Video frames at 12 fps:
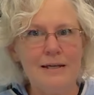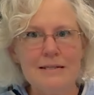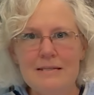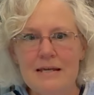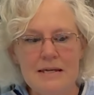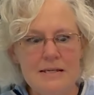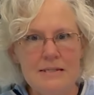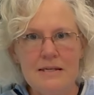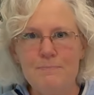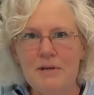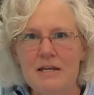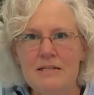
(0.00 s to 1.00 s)
It's
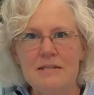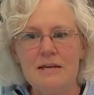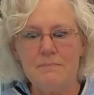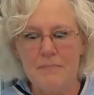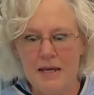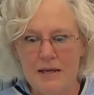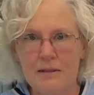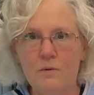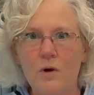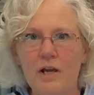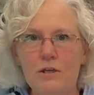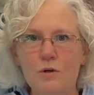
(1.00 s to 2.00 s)
easy peasy. Make it the
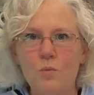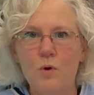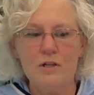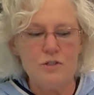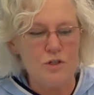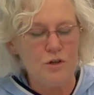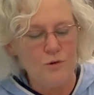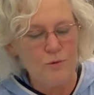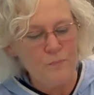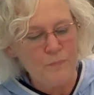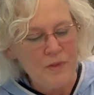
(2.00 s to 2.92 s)
way you want to.